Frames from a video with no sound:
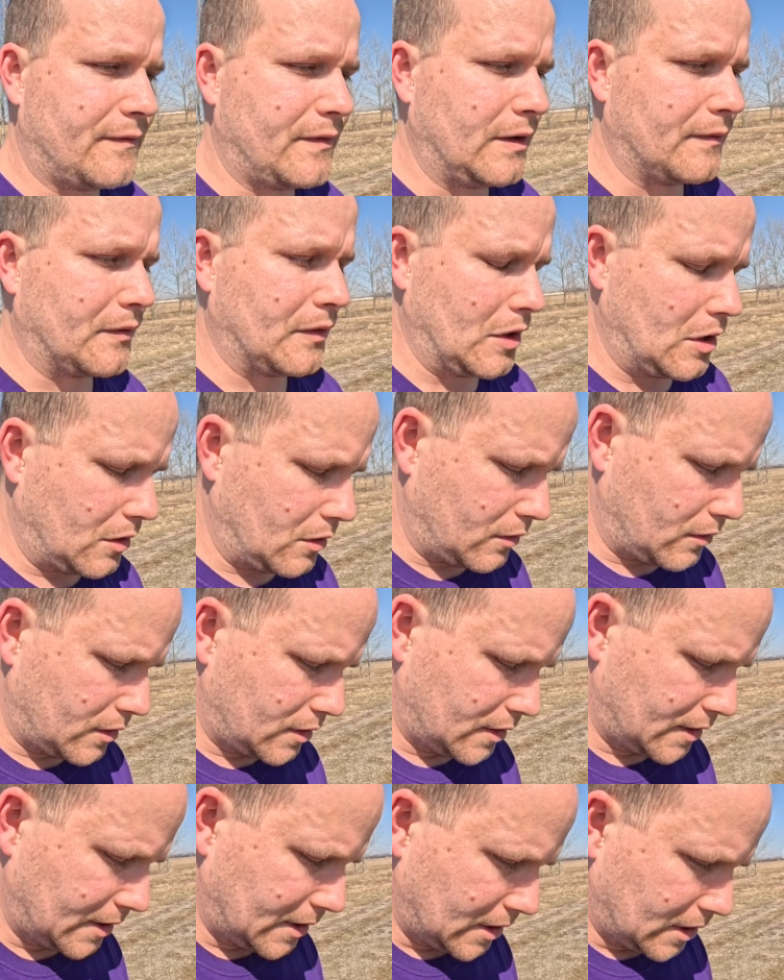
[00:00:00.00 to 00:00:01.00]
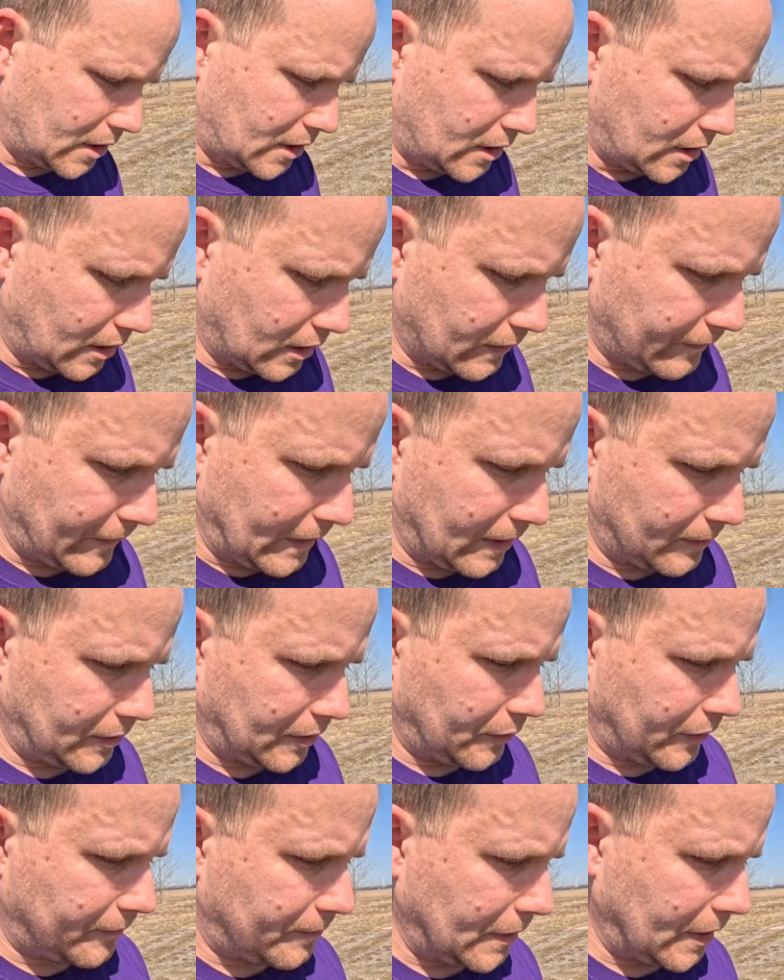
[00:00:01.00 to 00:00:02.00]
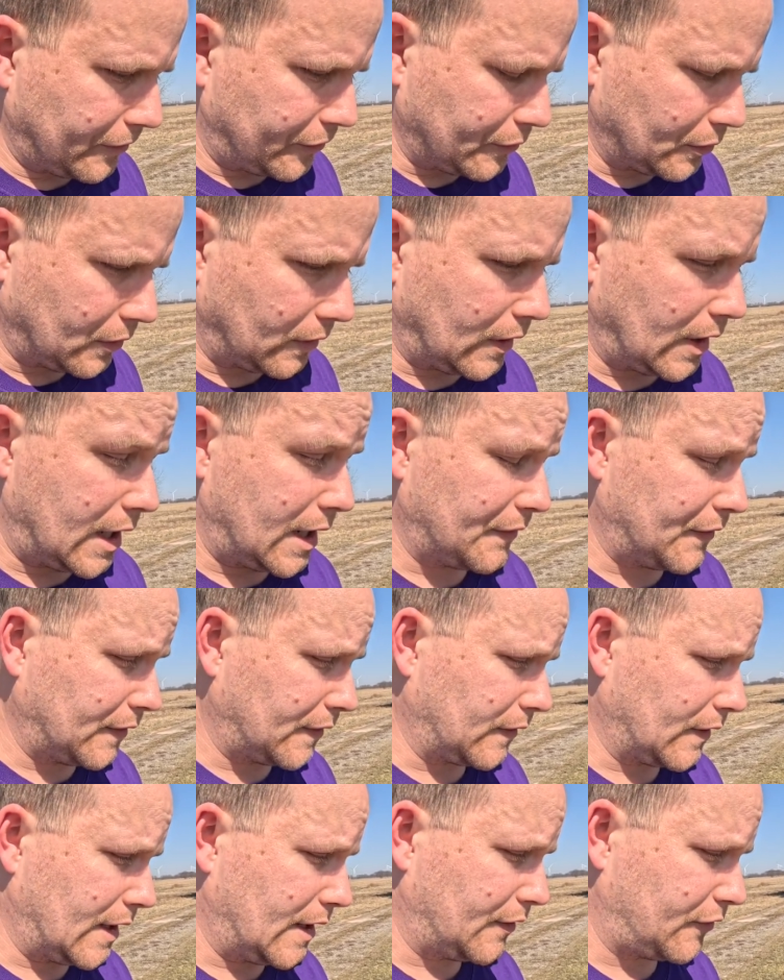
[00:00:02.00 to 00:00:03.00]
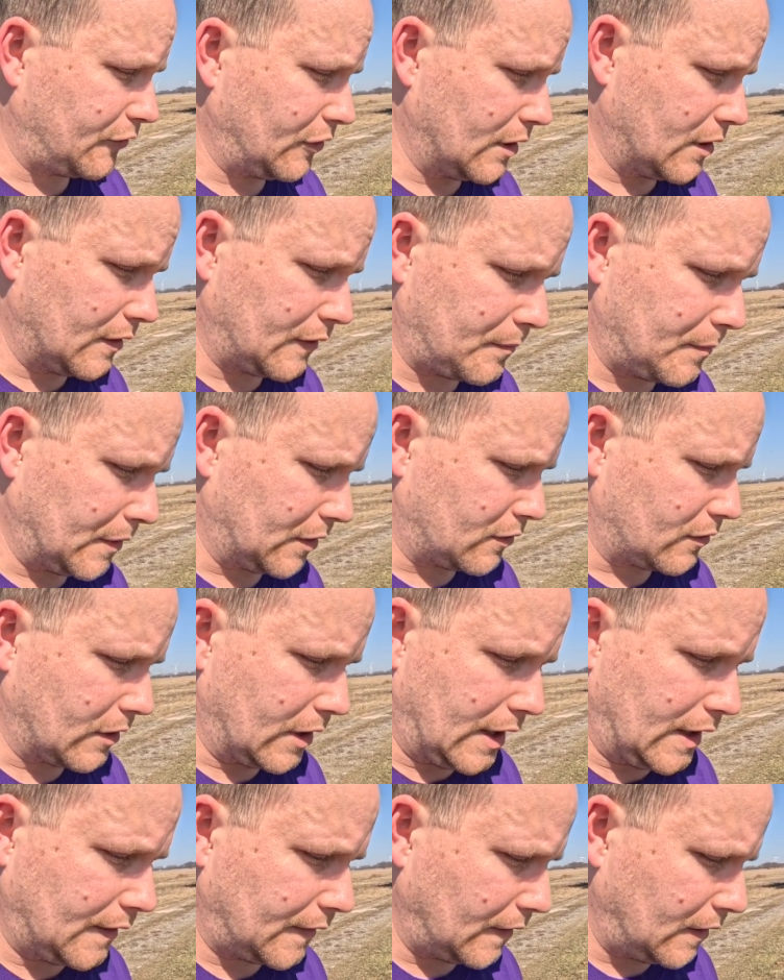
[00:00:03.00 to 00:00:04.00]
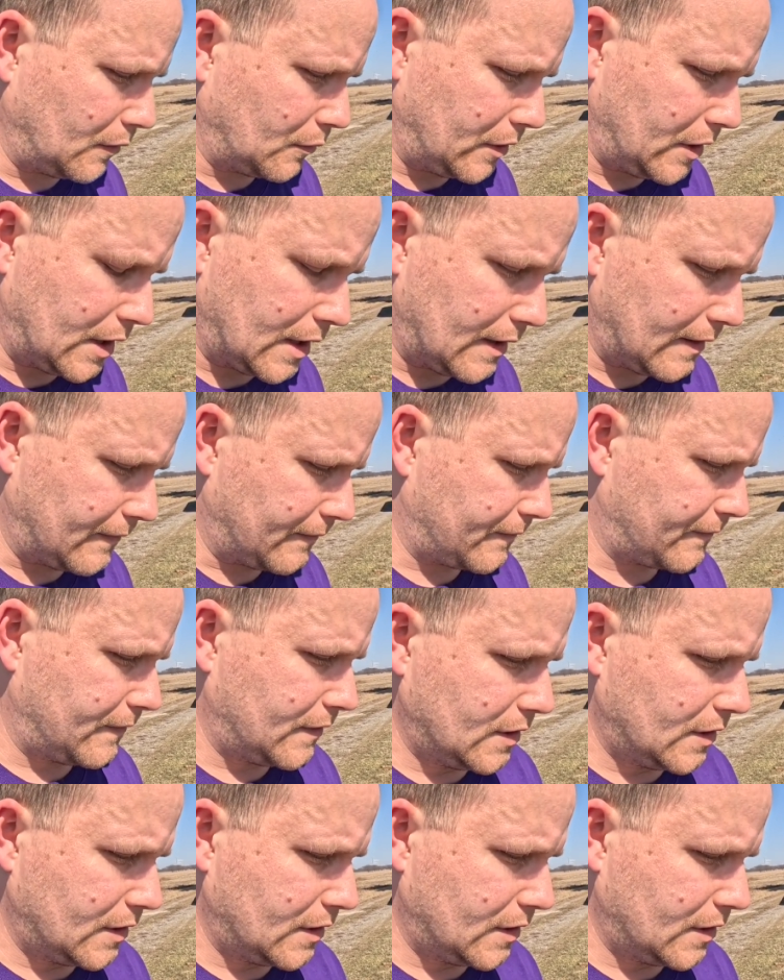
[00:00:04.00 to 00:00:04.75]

Even though our family, we've been through a lot this last year, it's been crazy. We've had